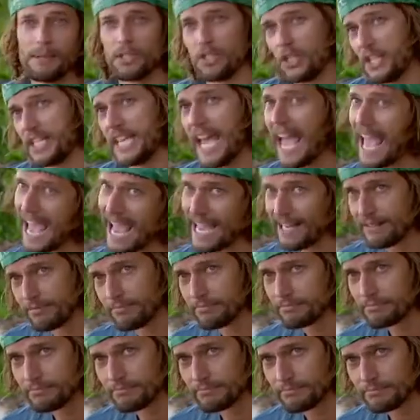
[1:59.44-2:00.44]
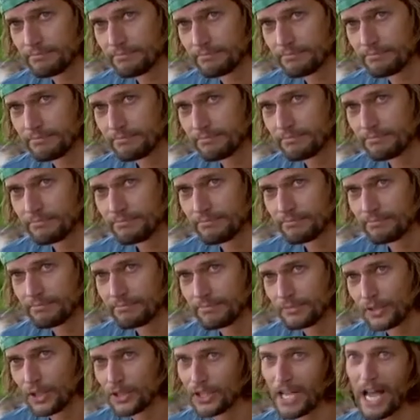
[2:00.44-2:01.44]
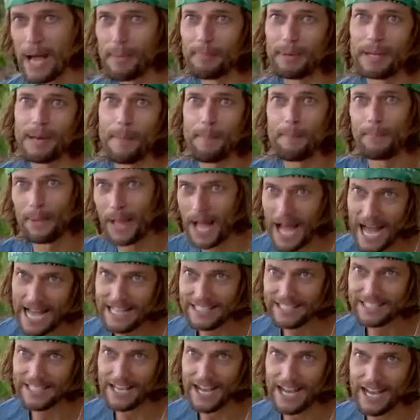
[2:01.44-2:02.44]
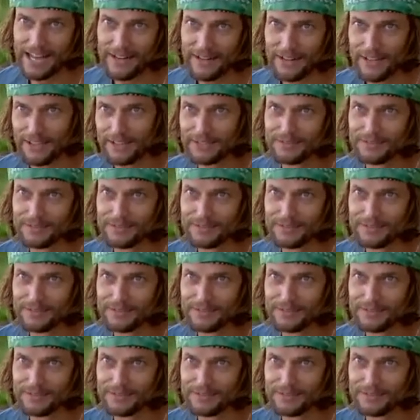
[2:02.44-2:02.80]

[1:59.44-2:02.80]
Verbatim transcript: But she can't. Because I'm going to blindside